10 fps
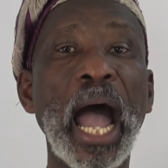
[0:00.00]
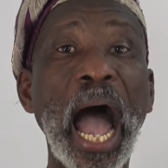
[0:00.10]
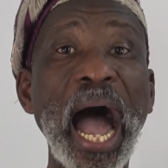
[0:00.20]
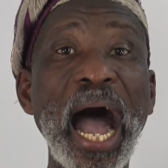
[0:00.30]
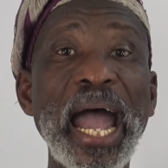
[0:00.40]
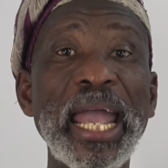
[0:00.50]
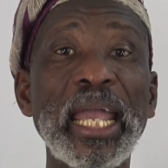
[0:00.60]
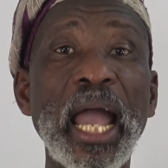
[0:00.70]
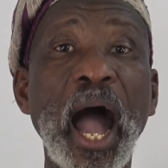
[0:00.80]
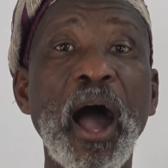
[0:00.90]

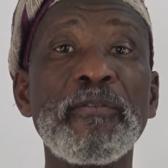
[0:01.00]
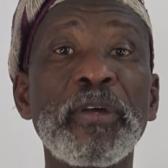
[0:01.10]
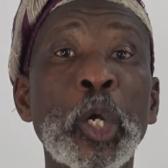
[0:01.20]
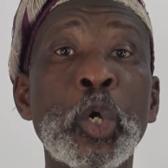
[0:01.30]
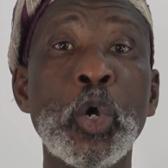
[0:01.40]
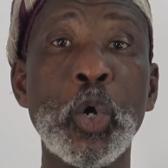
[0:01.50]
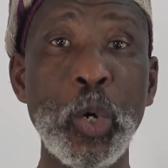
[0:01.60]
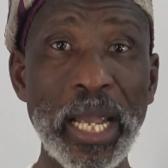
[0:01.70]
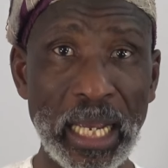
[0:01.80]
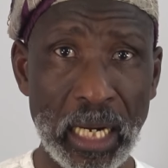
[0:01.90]
I have a
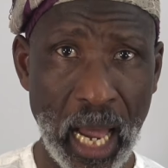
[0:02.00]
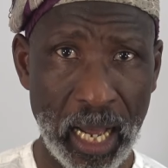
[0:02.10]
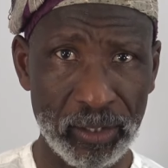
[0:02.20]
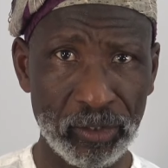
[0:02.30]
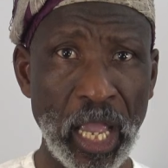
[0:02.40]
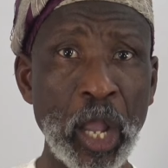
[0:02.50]
quick glance,